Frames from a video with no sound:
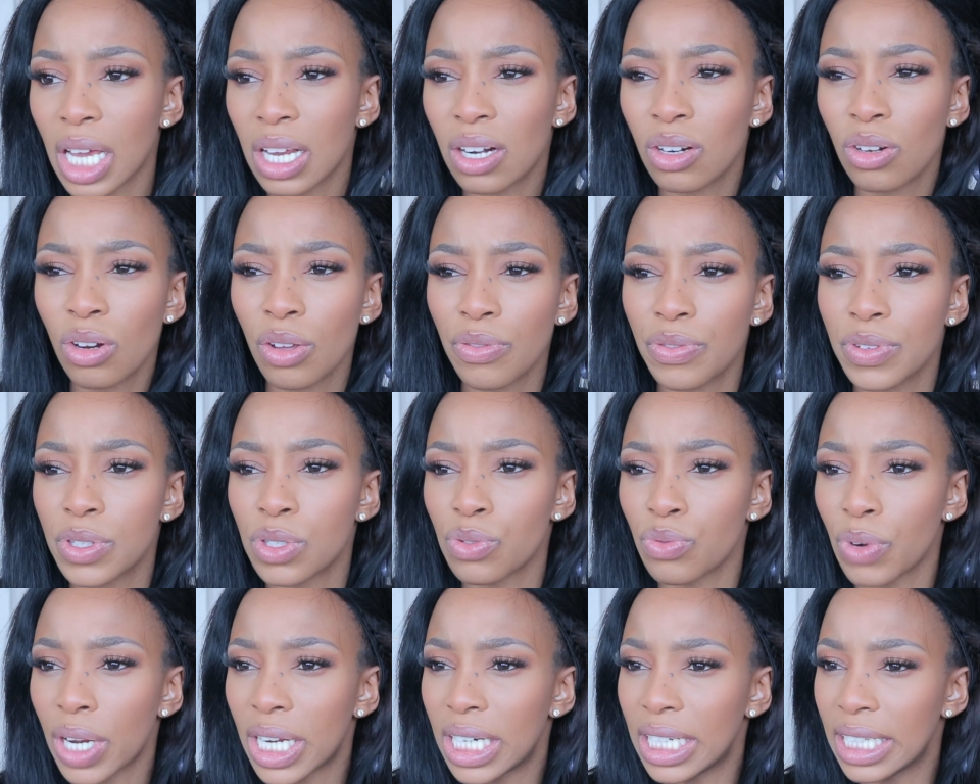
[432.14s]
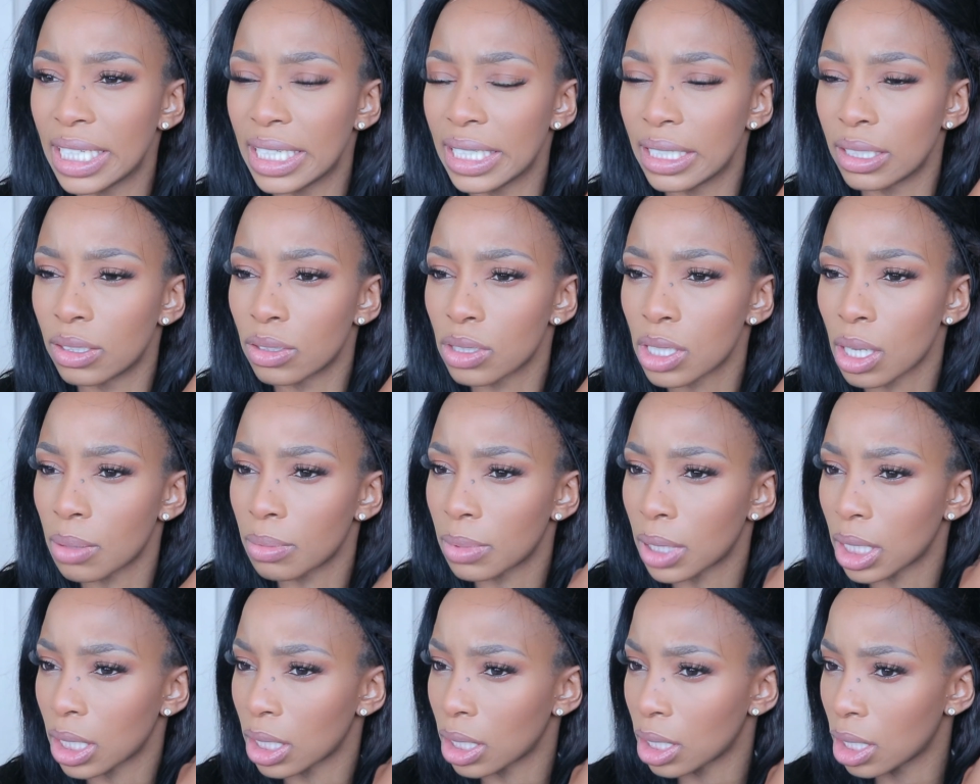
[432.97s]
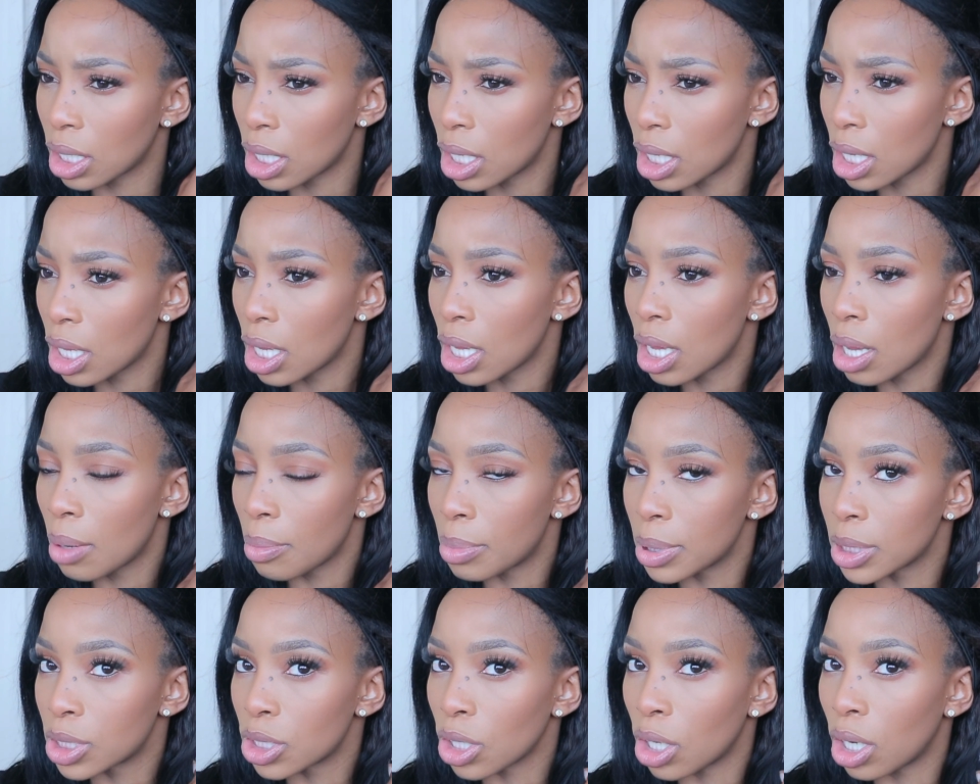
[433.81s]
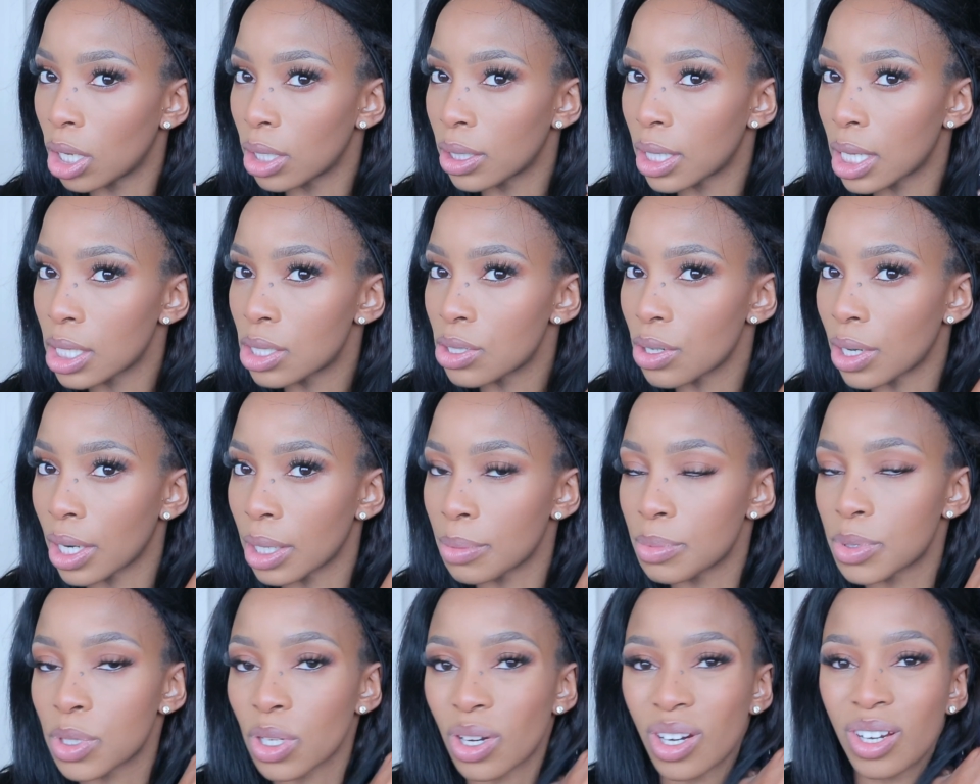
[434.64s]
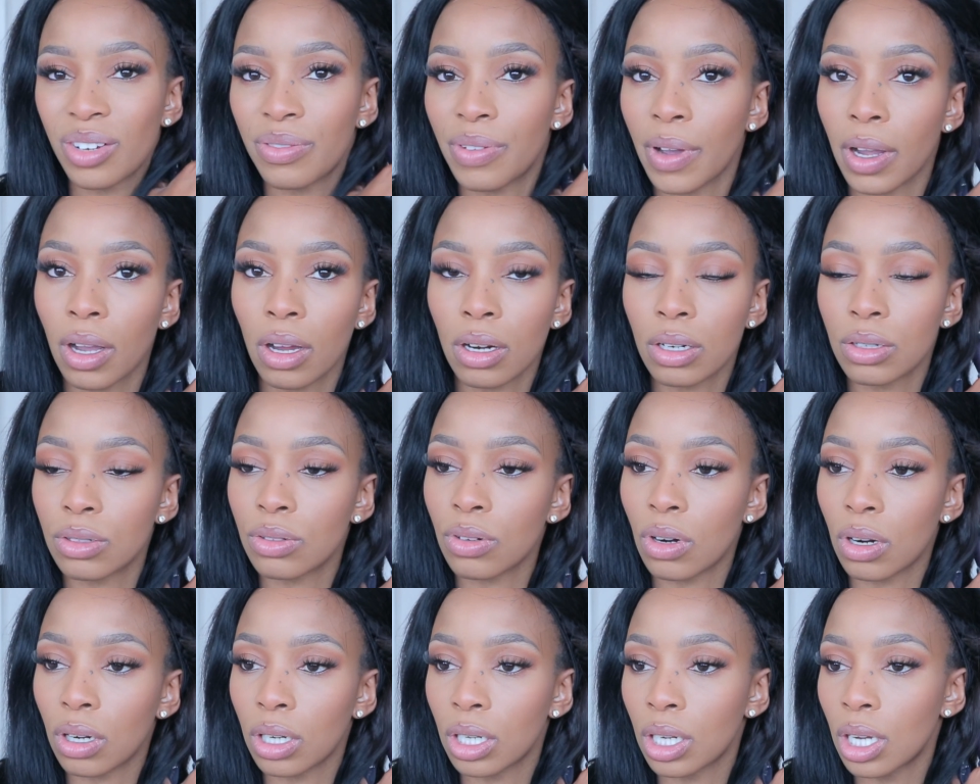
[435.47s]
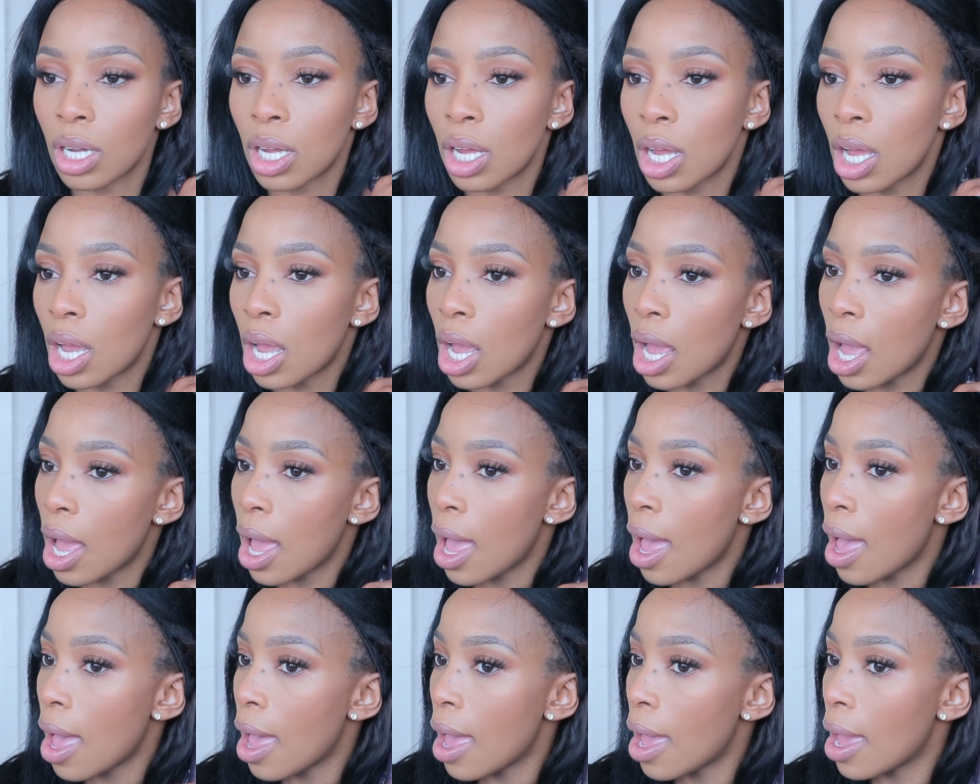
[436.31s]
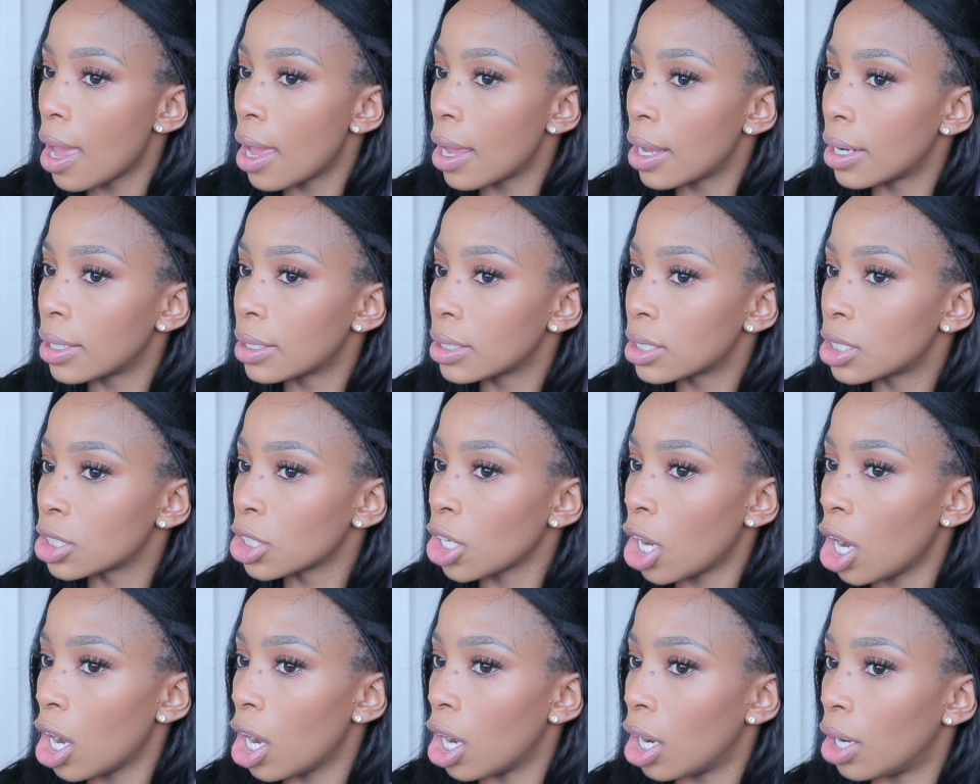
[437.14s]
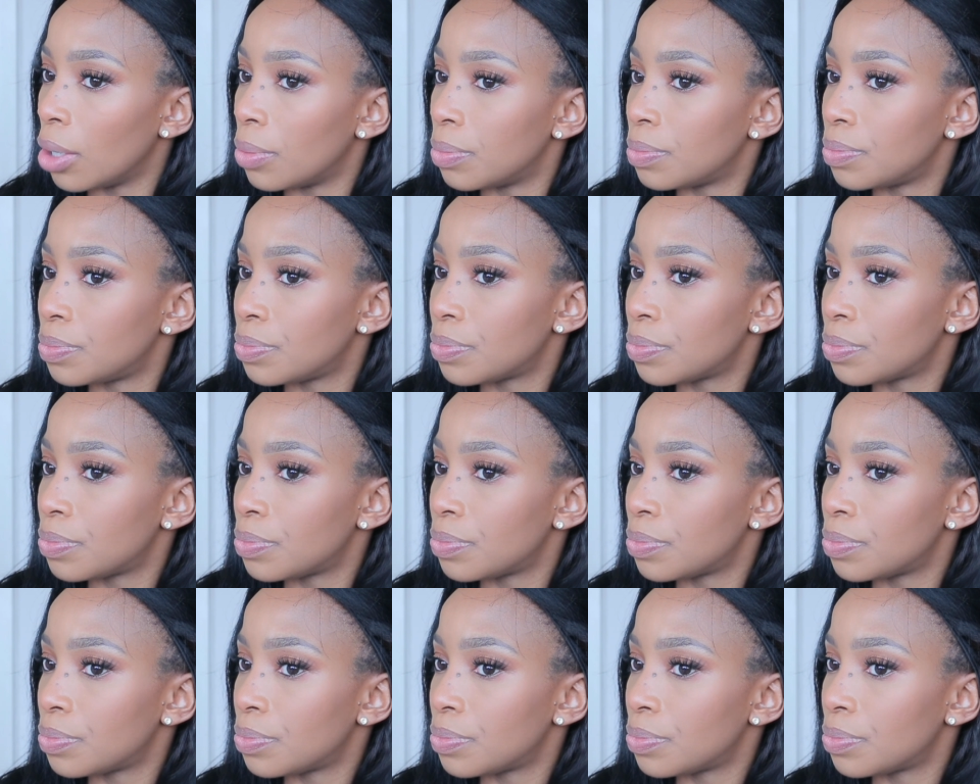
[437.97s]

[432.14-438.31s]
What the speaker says: don't know if it's Raylene or something. But yeah, that's her name. Sorry if I got it wrong. And yeah,